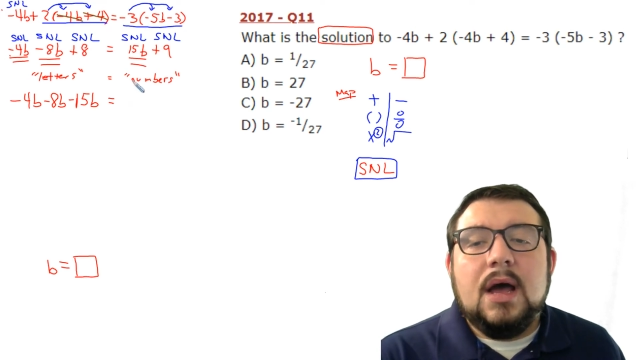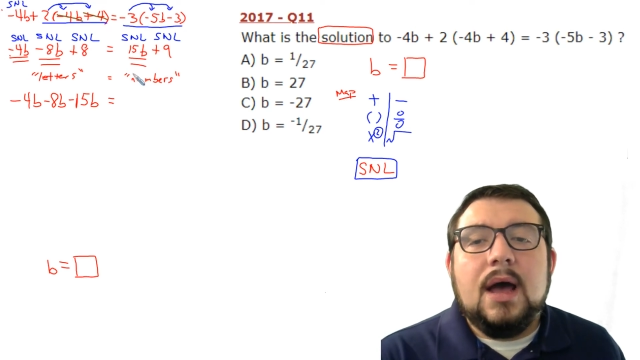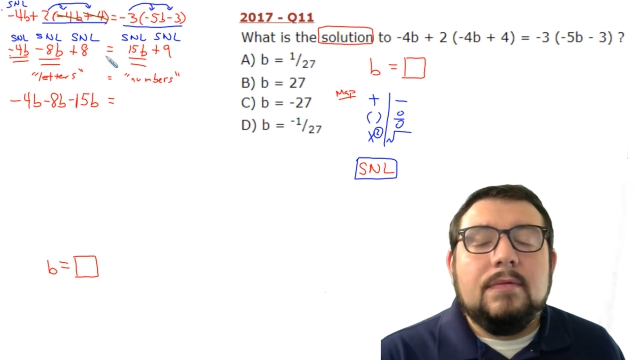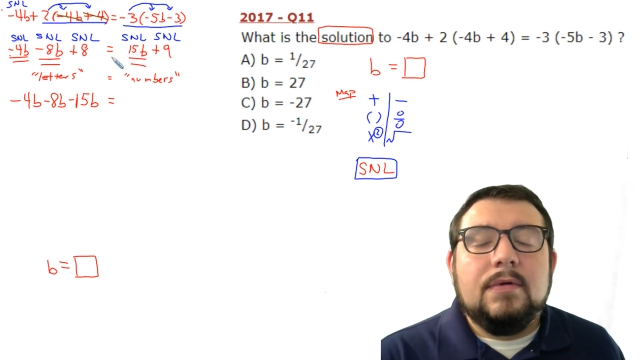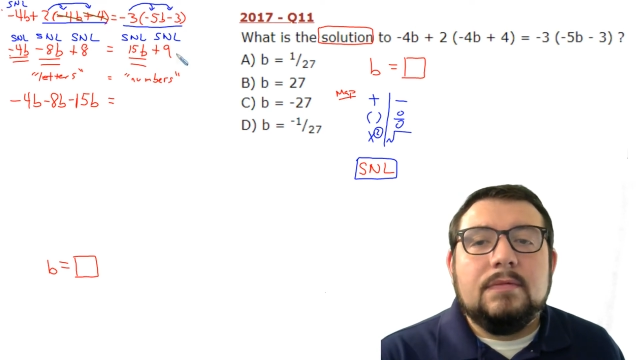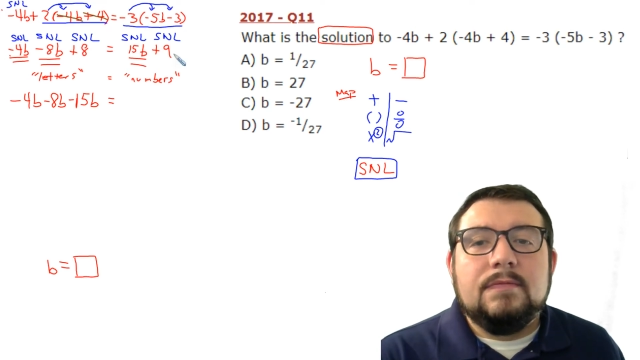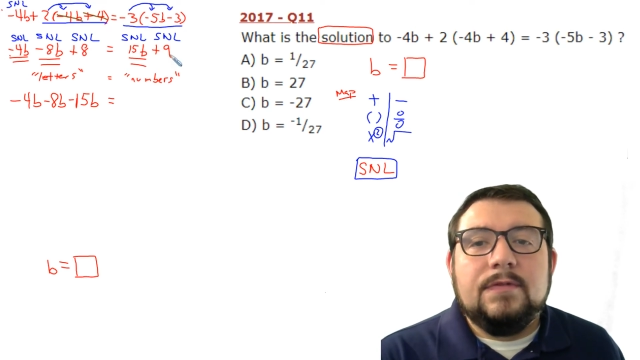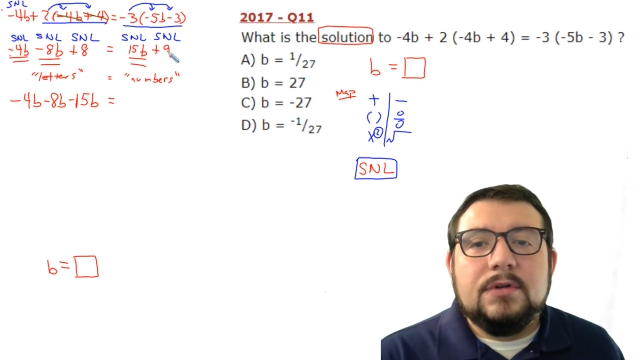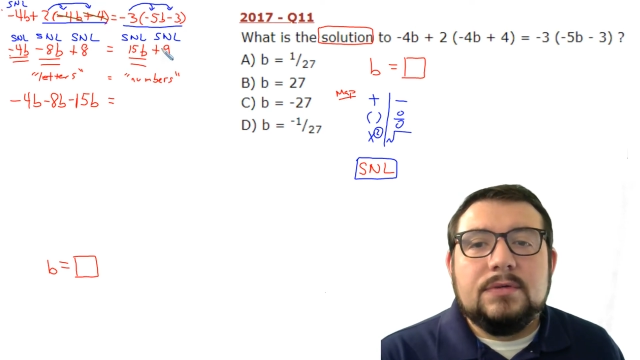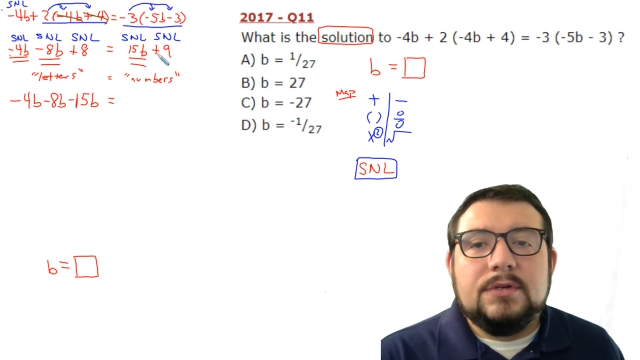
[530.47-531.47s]
Well,
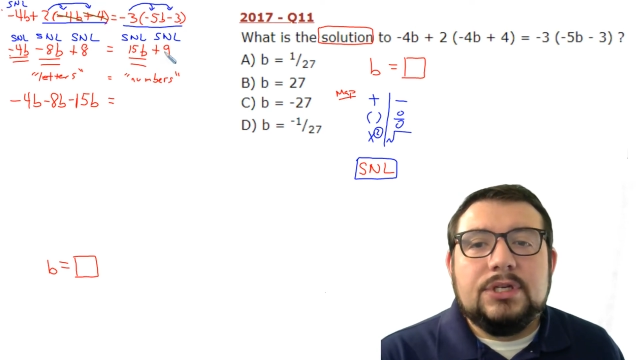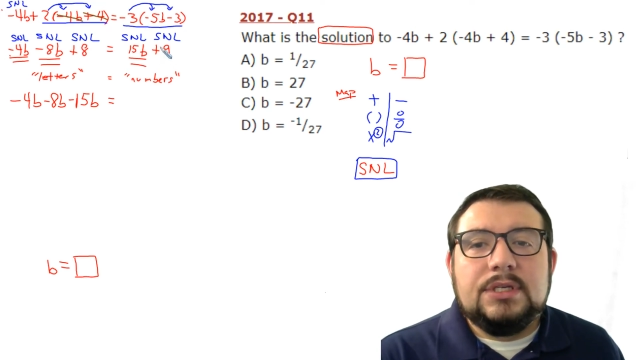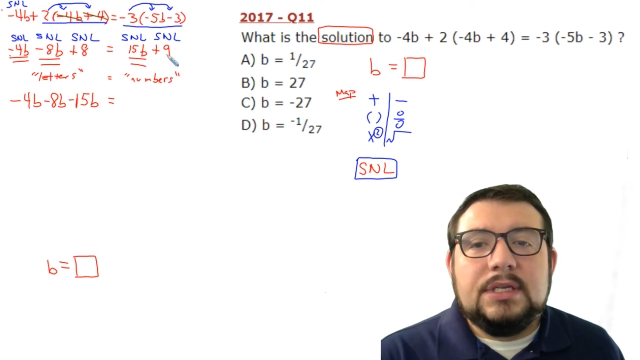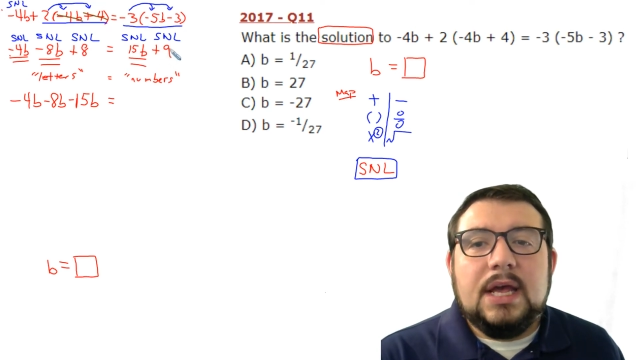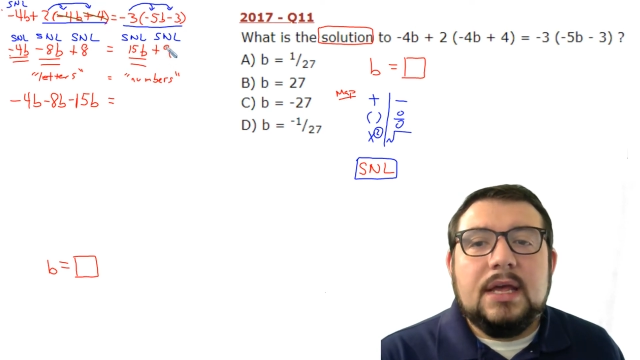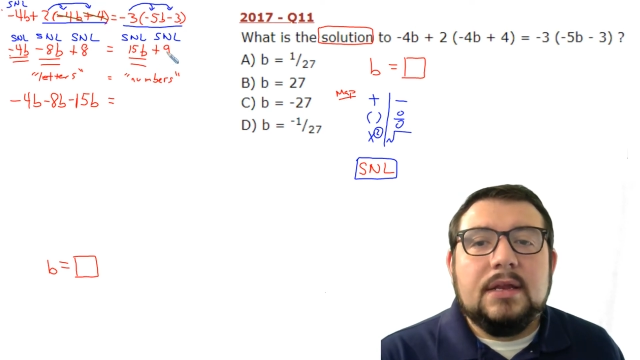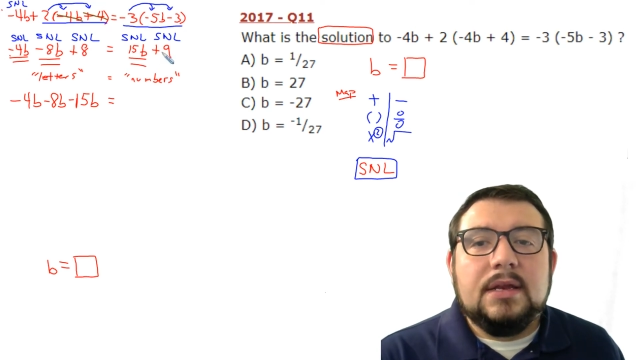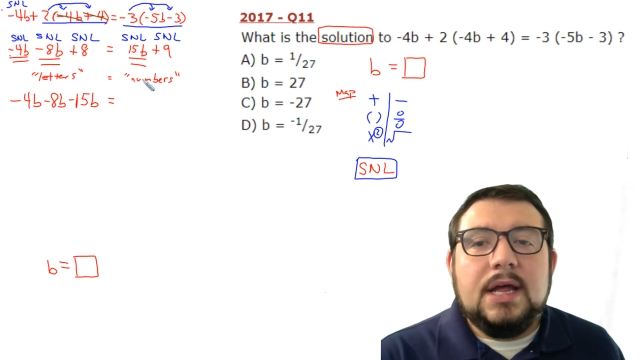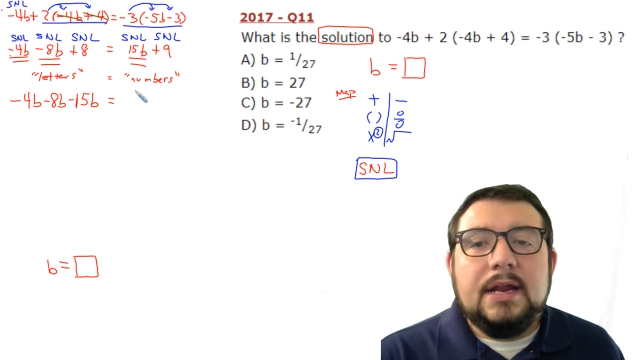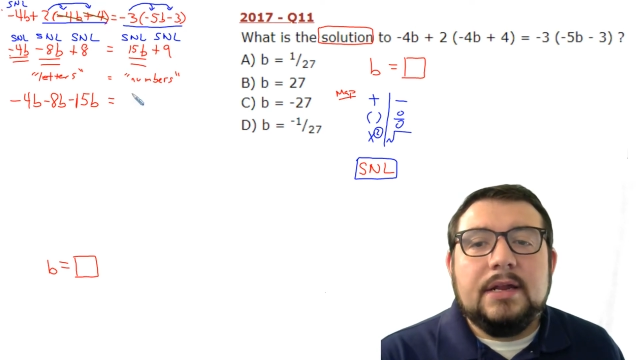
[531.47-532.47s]
first we should say the
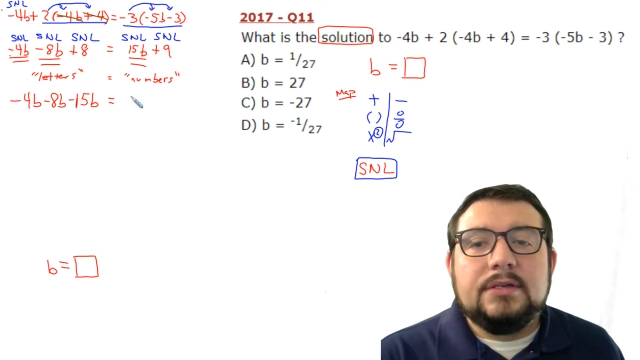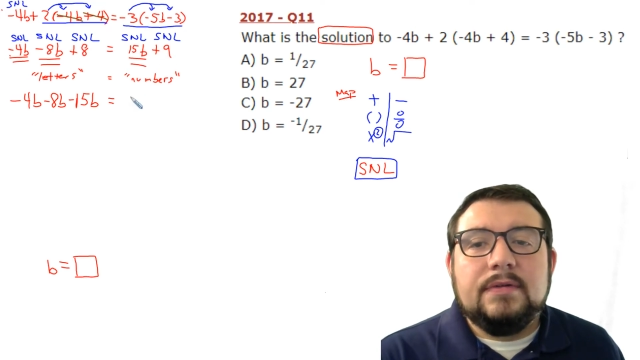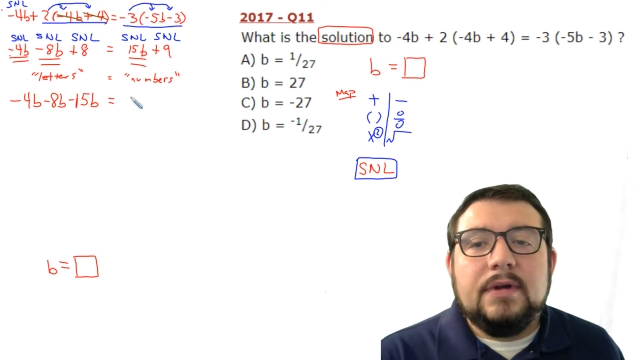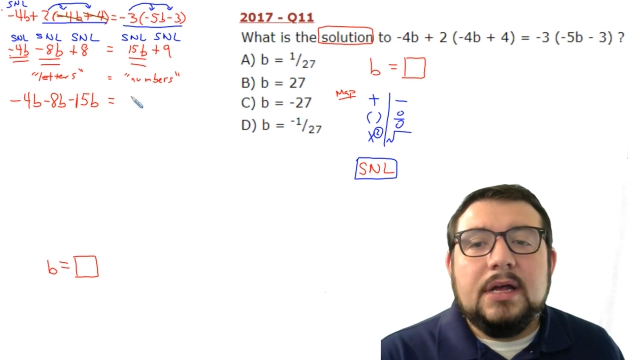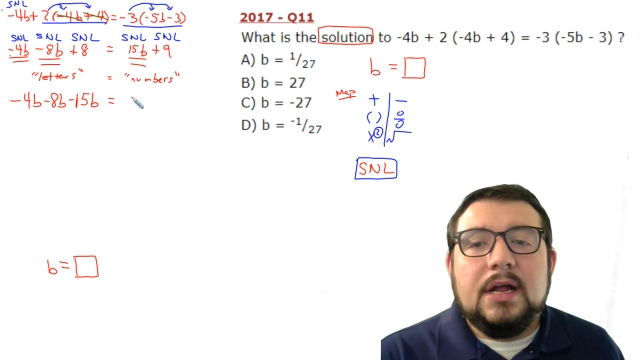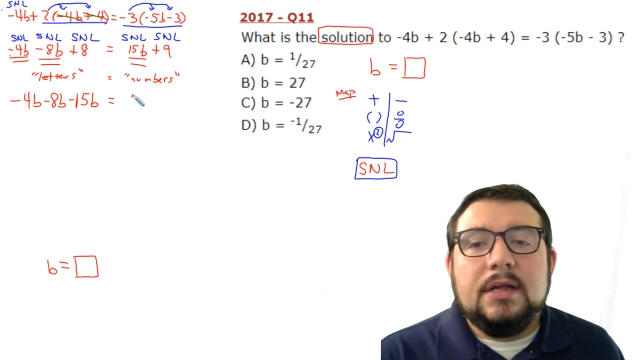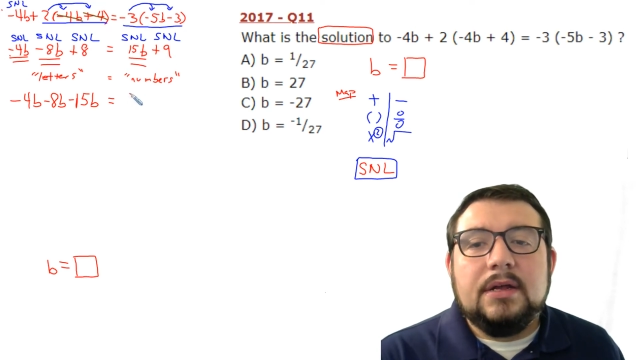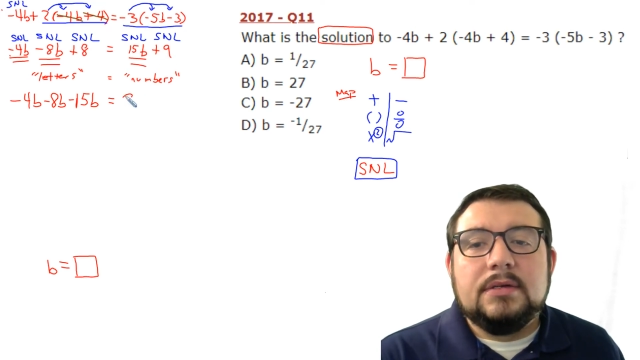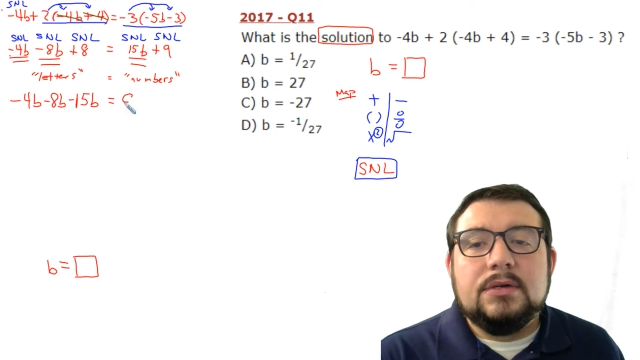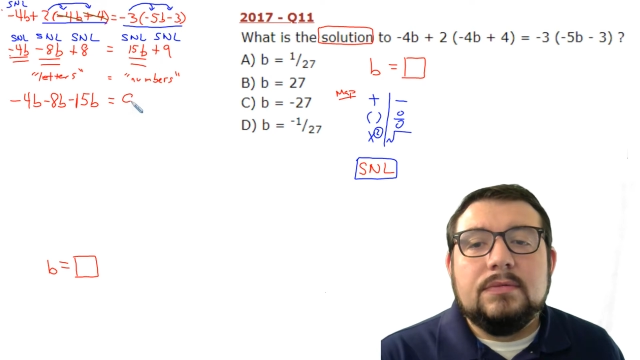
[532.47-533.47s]
9 is already on
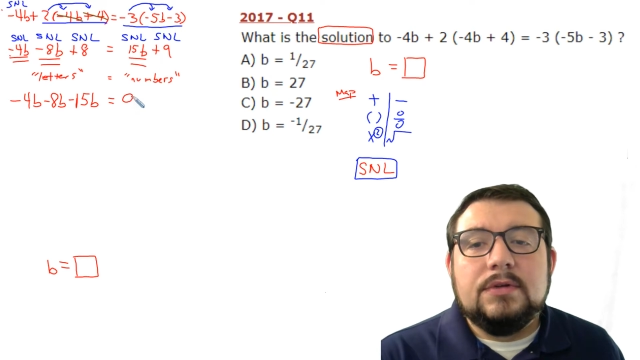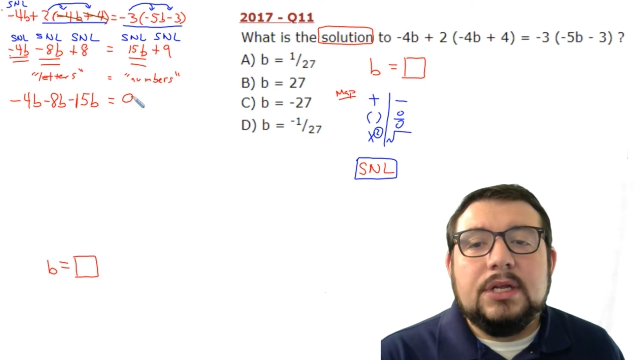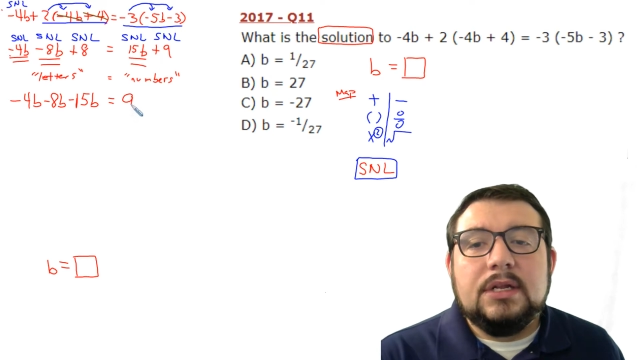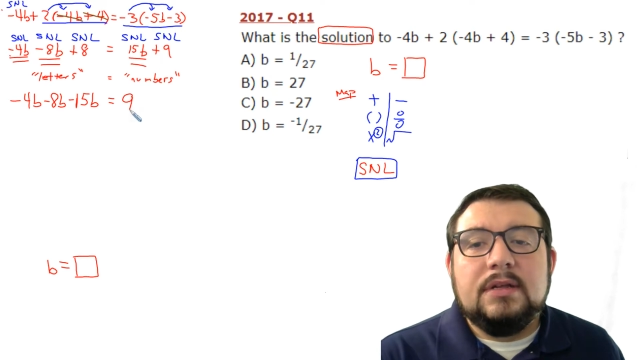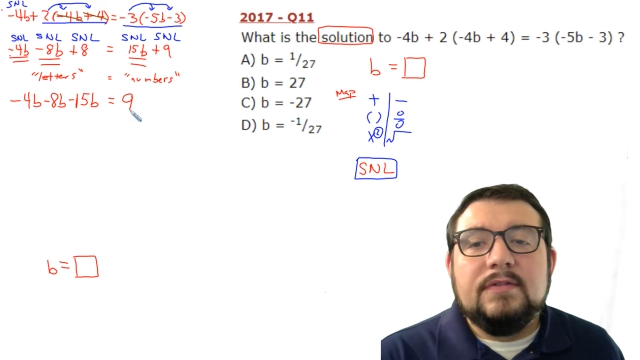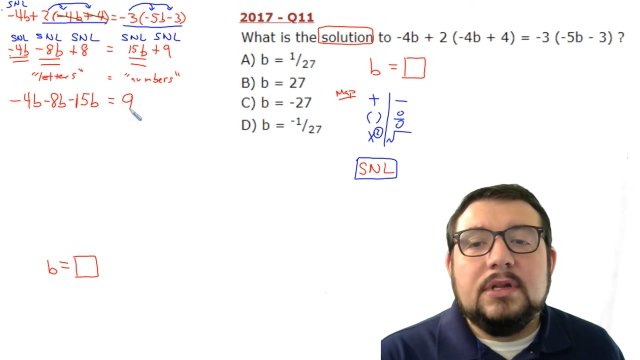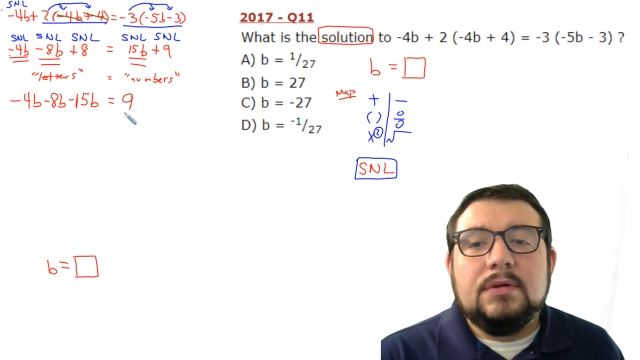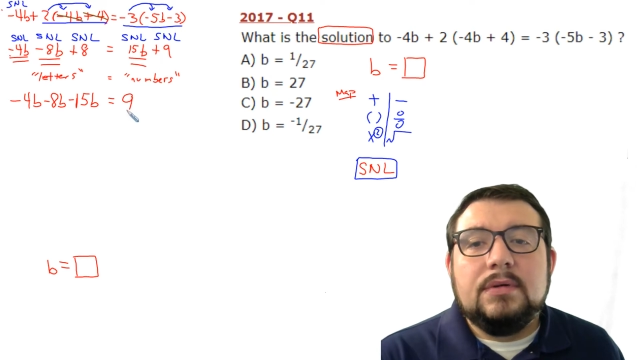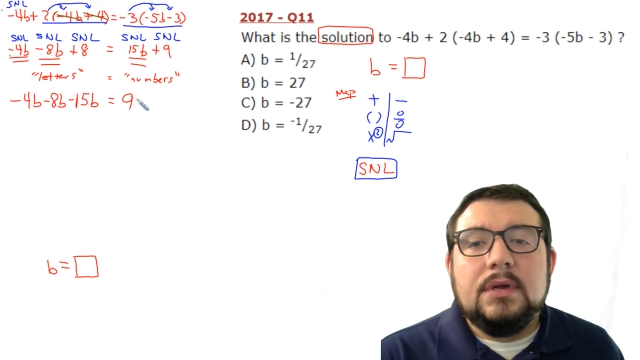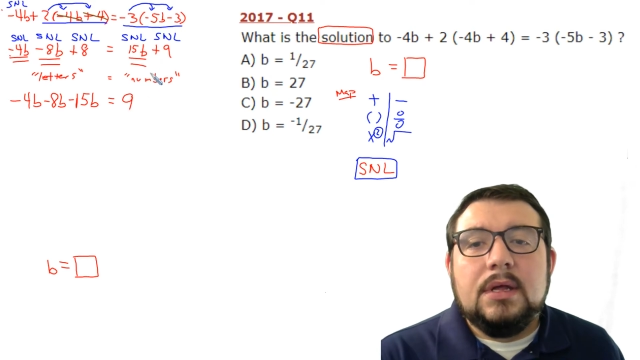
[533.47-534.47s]
here, so we can leave it
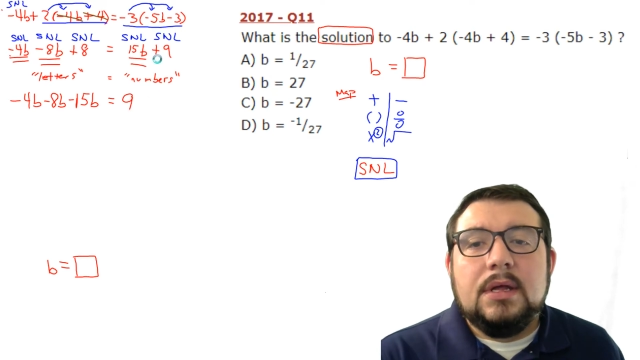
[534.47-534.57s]
alone.